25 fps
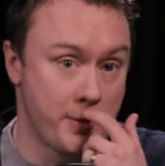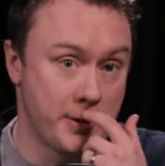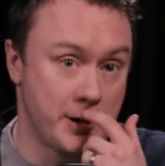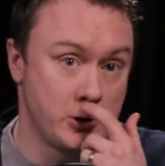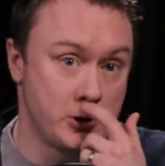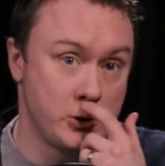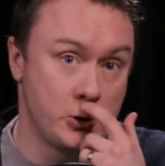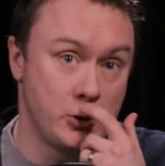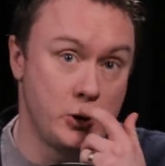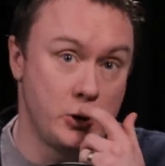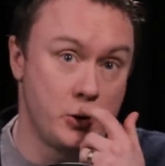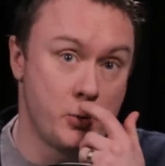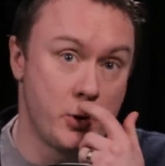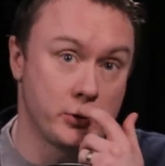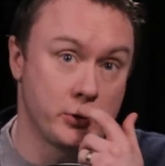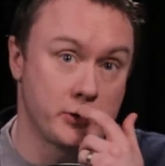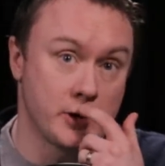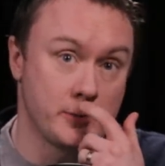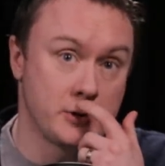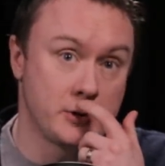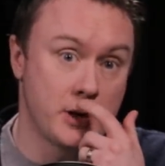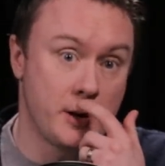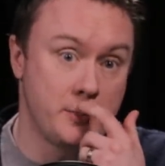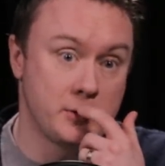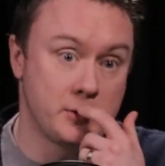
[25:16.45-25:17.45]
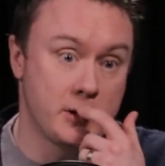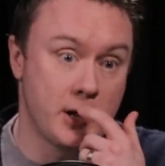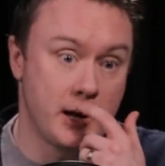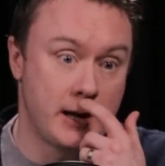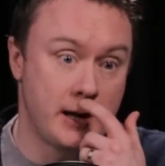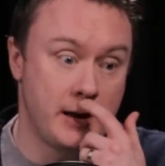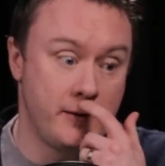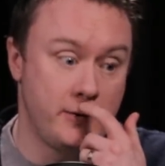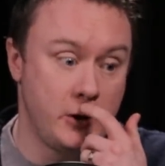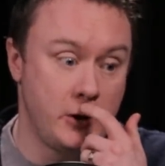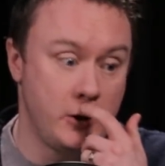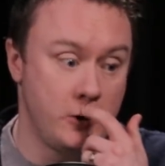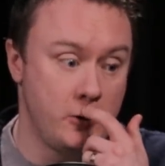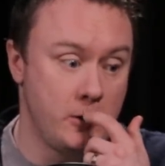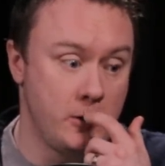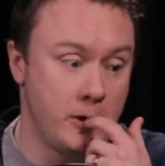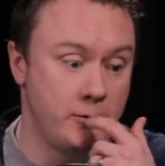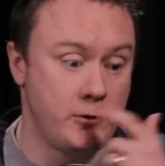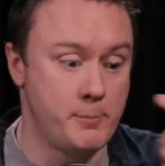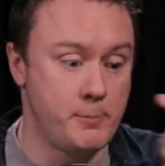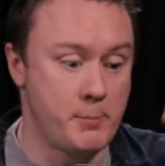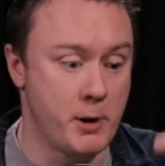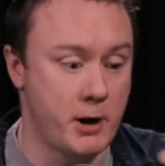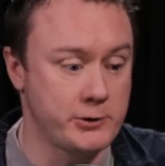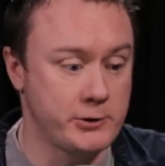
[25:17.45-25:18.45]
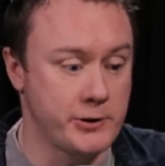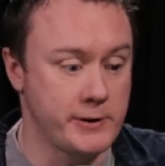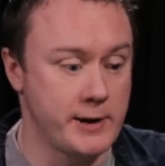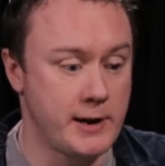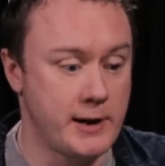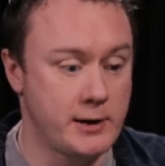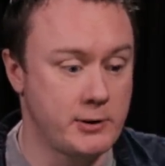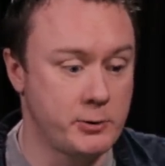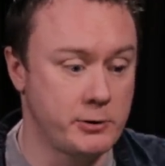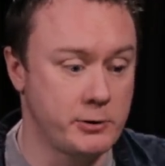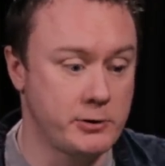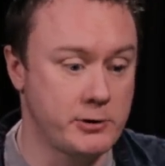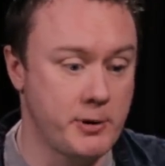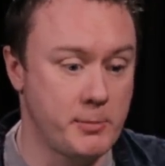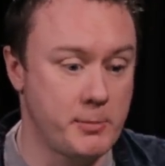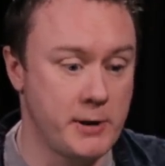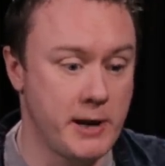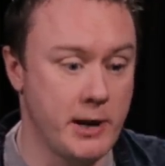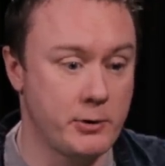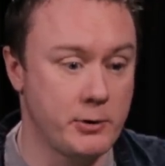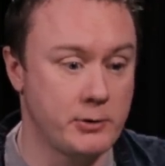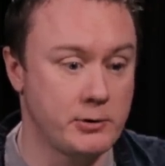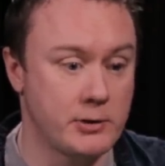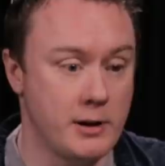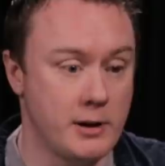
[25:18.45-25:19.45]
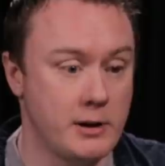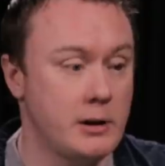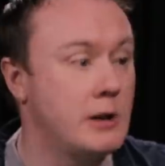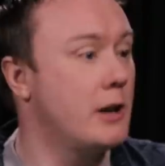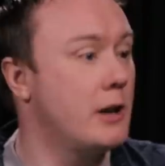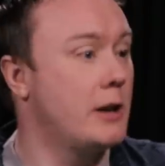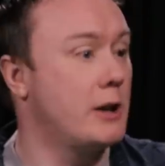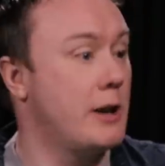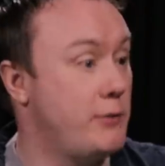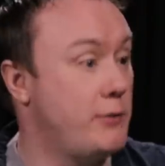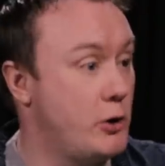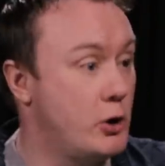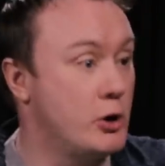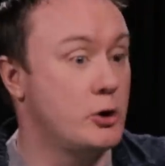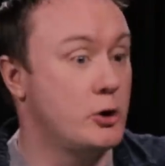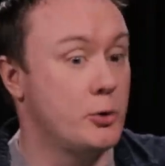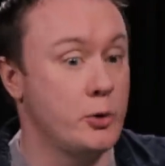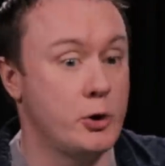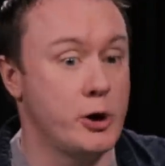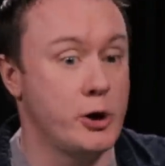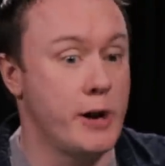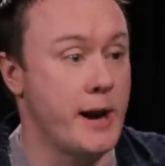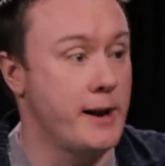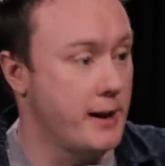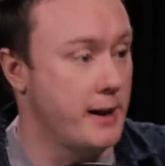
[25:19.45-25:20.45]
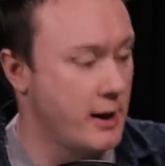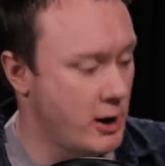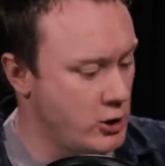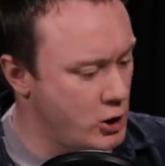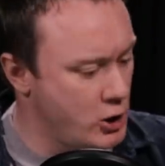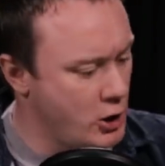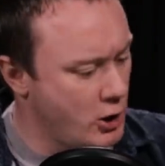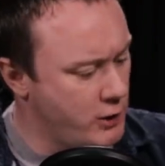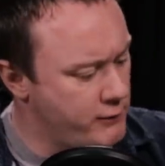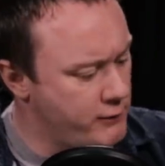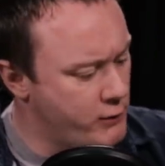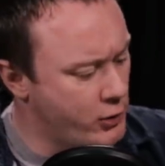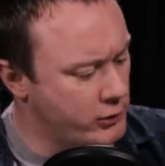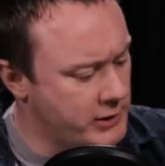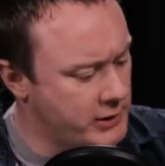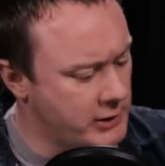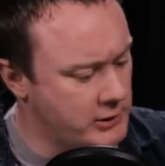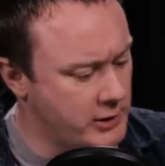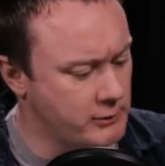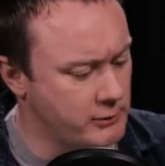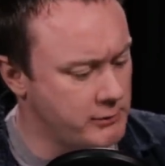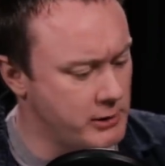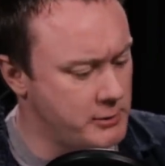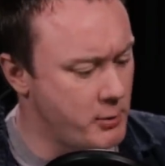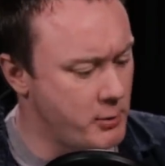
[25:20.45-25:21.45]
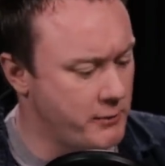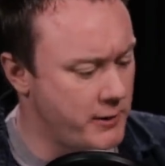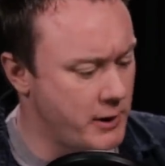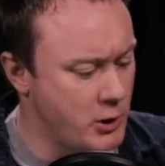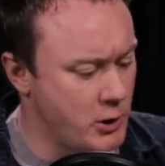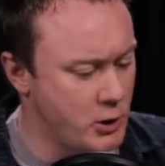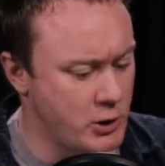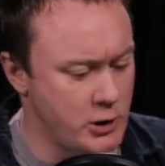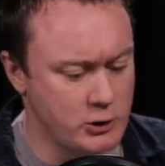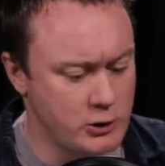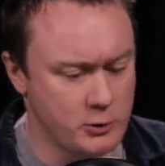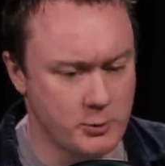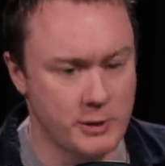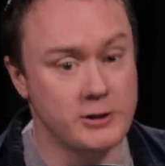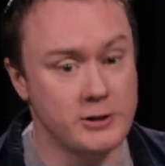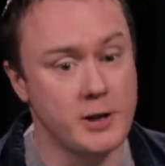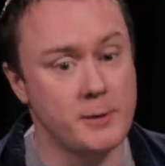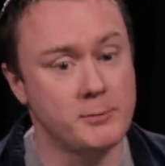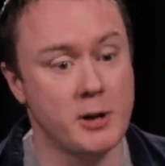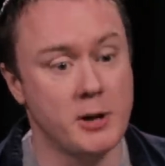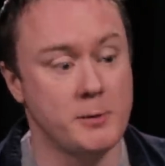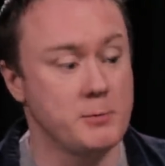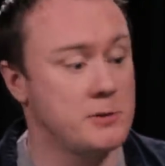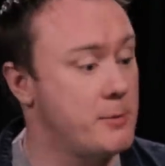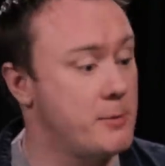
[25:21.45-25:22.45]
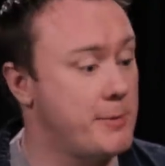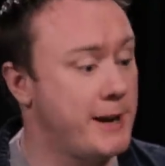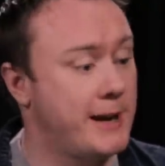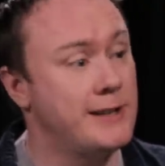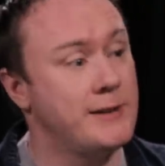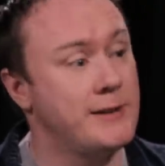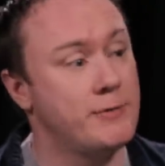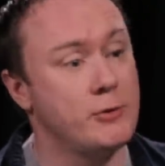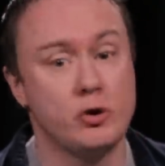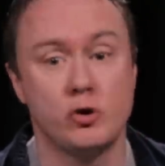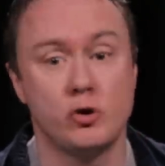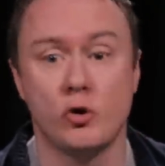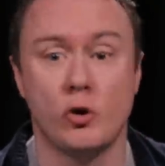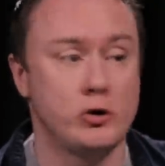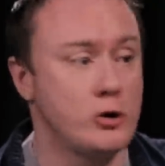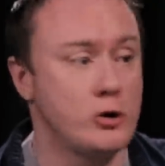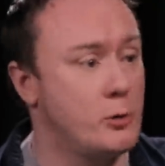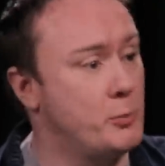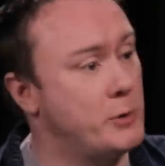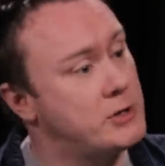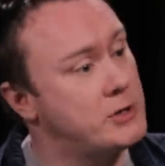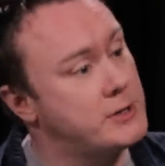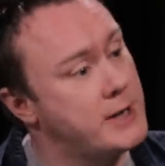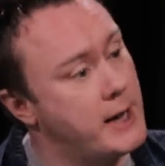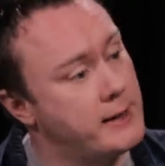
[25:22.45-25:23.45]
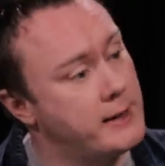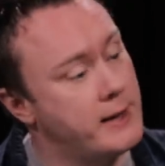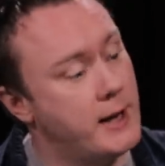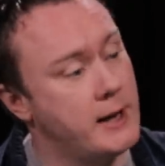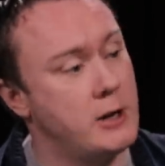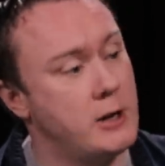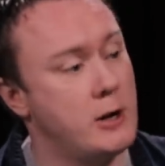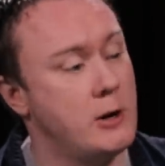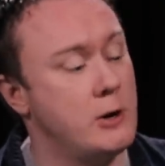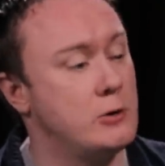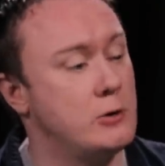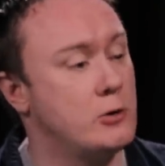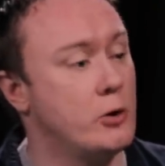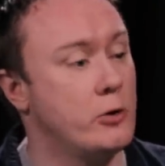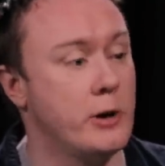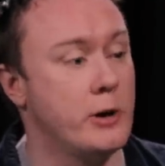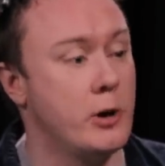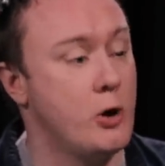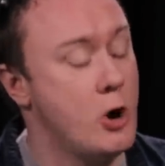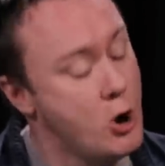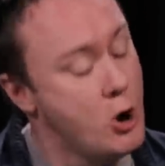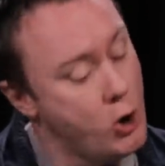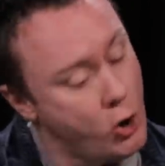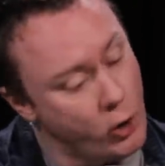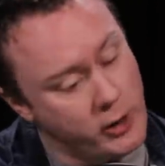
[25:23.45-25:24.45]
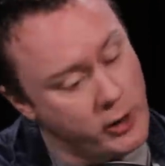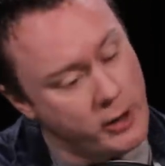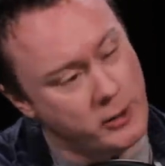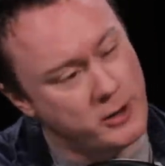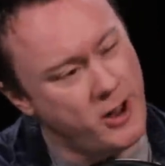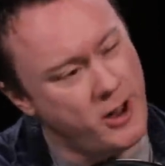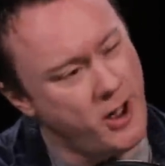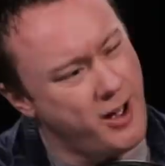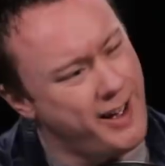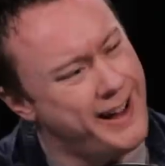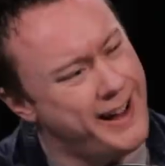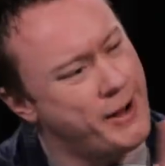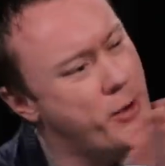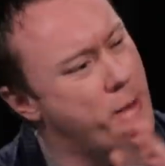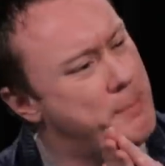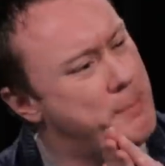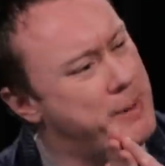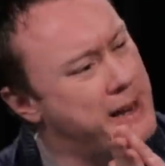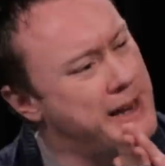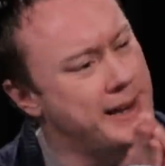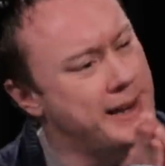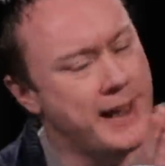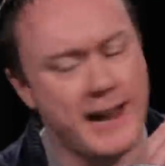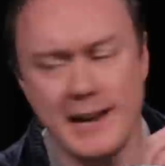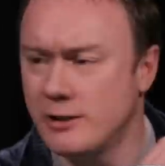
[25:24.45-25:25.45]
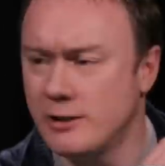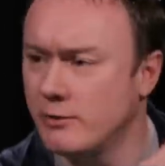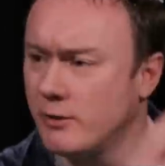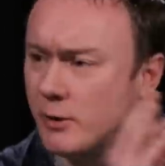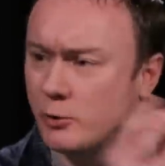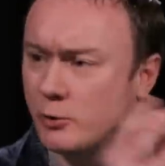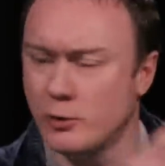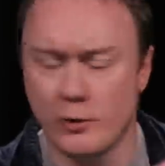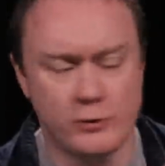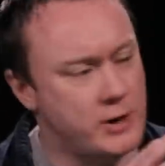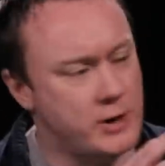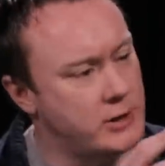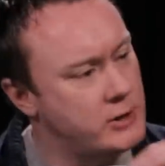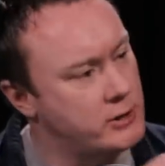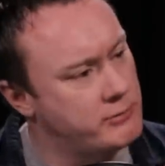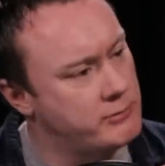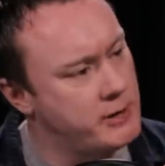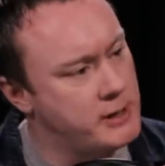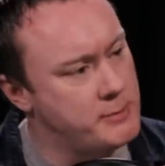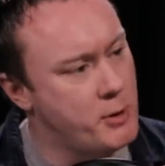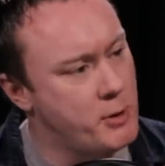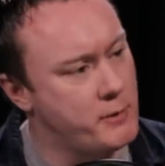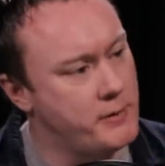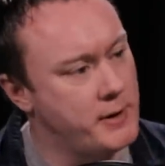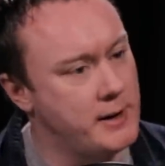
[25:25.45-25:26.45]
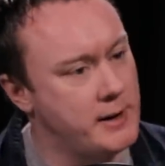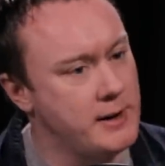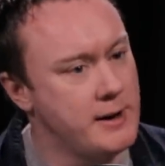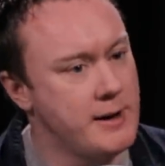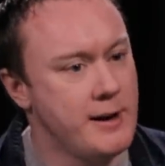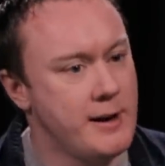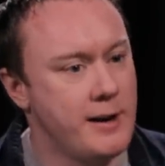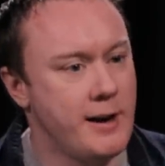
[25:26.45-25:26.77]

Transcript: because you, you will sometimes like if you if you pass on the edit to somebody else, like like if you can do a good edit and you, have got a sense of the rhythm of it and you're used to it, sometimes they'll make a different choice on which take they use, or, they'll, or they'll cut out a beat later and it'll sort of change the rhythm of it.